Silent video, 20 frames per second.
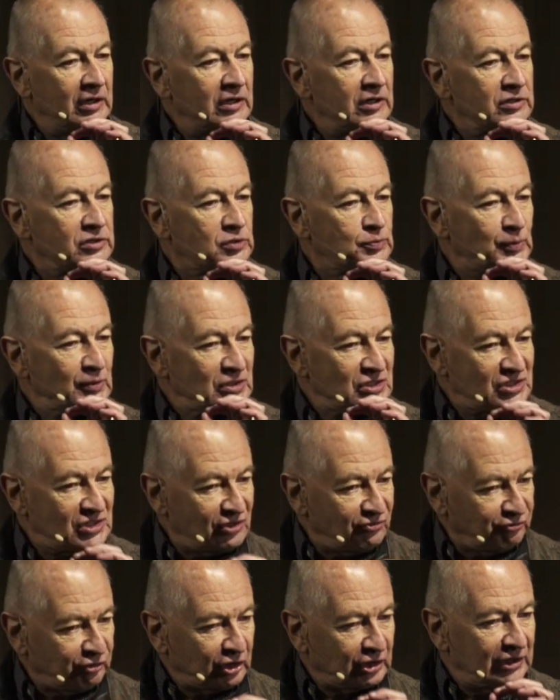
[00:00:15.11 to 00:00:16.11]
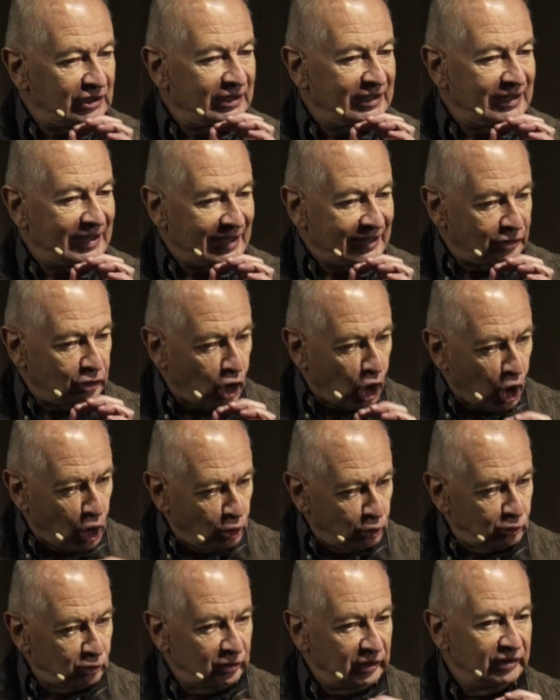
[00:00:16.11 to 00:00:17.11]
specifically and
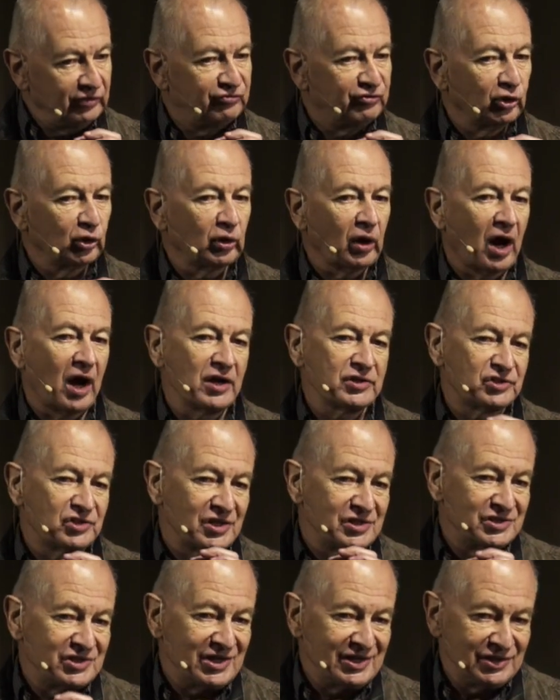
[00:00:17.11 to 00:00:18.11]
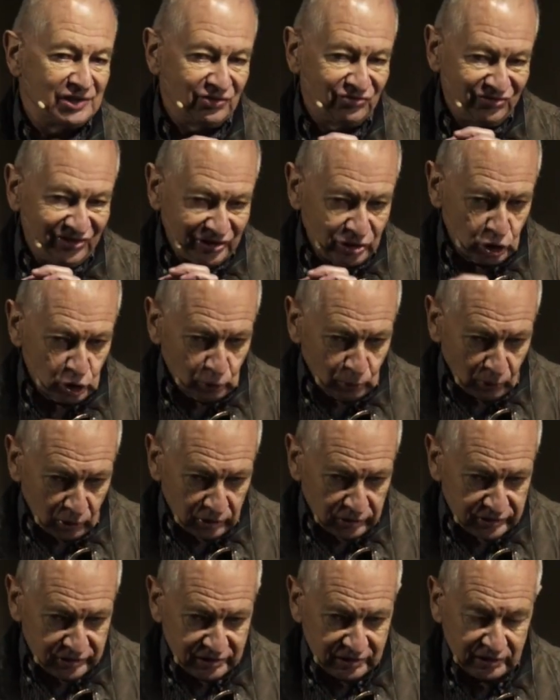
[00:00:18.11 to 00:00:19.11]
only for us as
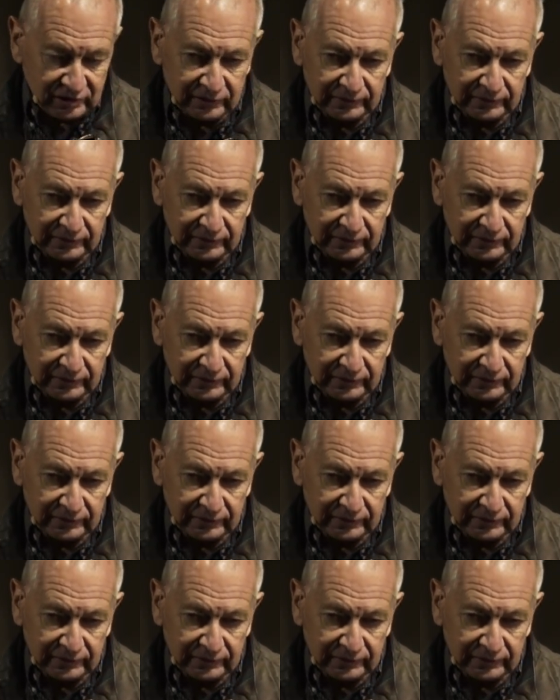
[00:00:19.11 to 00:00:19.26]
individuals.